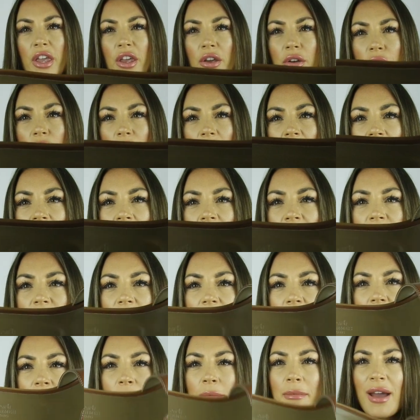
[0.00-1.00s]
Here you have
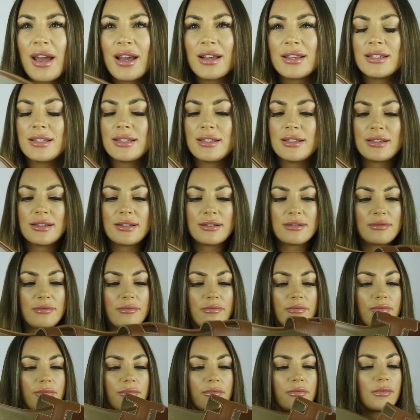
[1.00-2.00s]
Hermes.
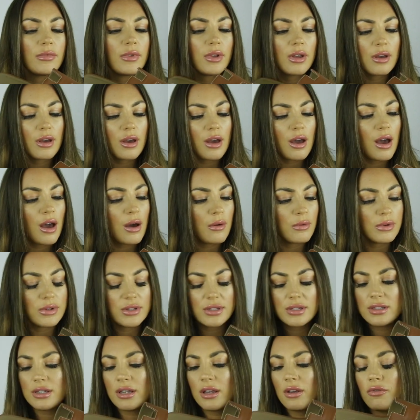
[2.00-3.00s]
I will
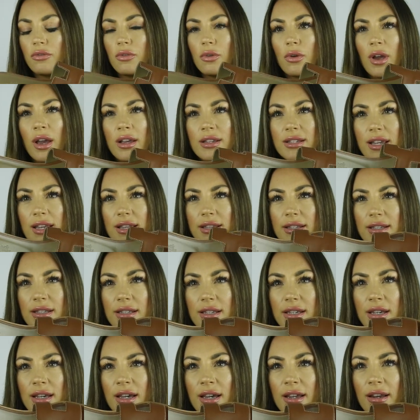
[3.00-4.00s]
see if you guys can
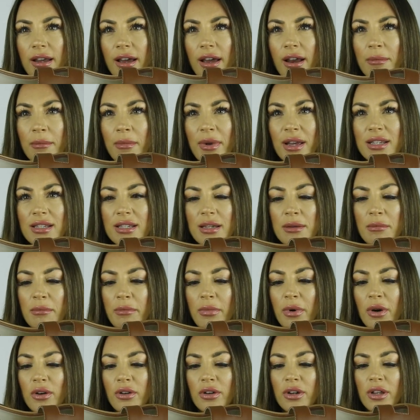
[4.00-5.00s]
see it. Hermes
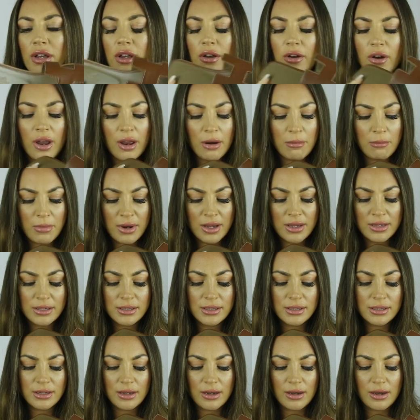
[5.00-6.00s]
in bond here,
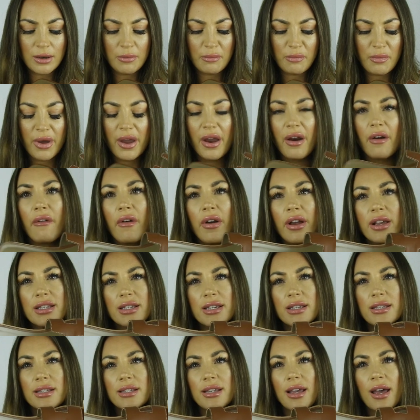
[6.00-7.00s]
Hermes
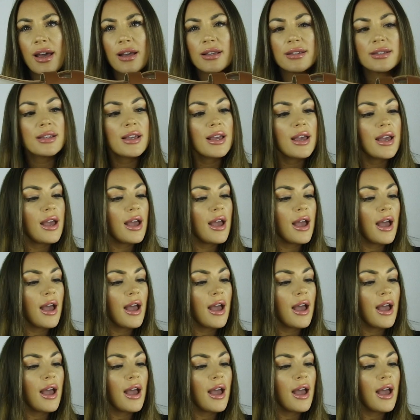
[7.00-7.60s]
Paris, it says.